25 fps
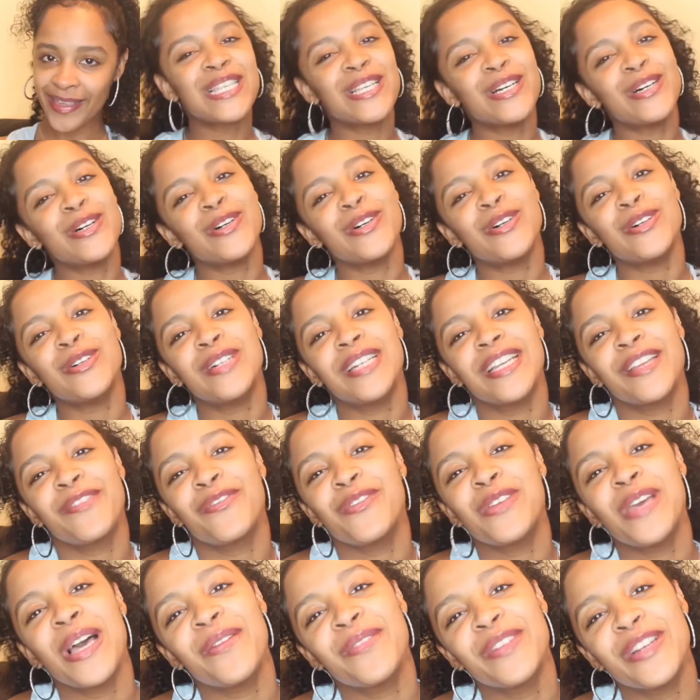So if
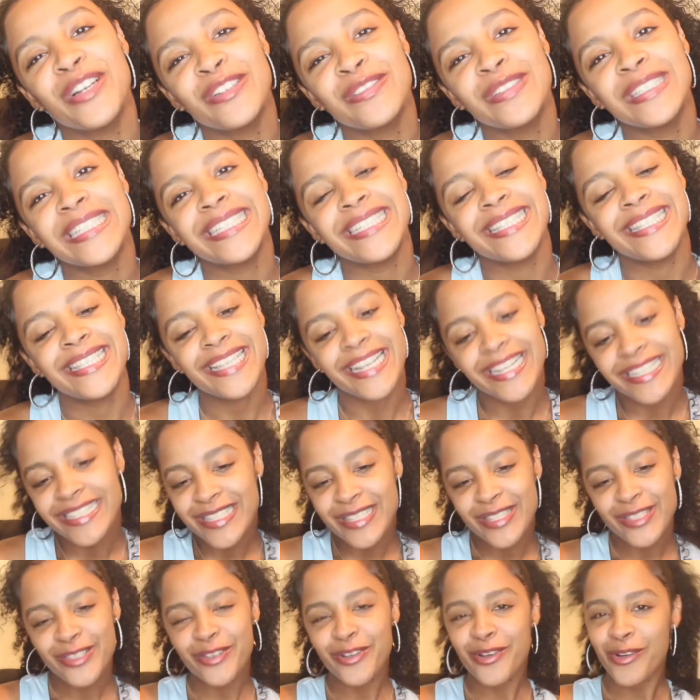you haven't already done
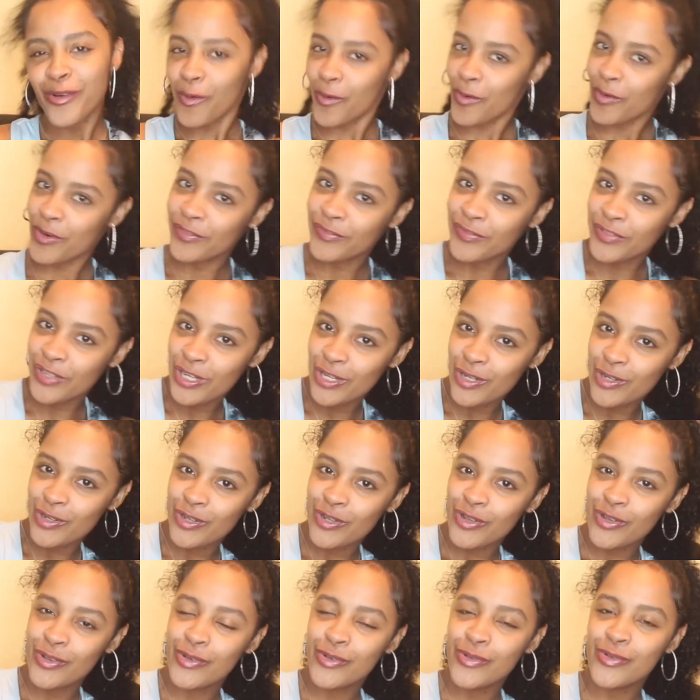so, or if you're
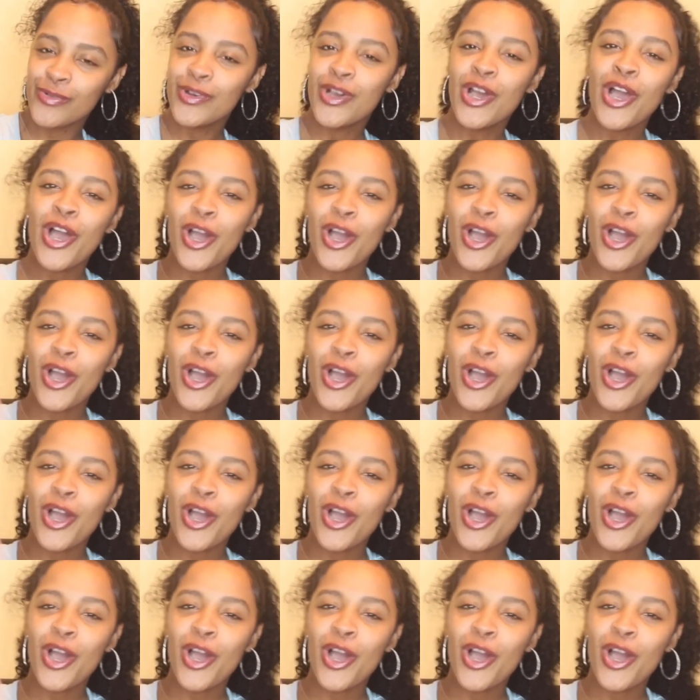new,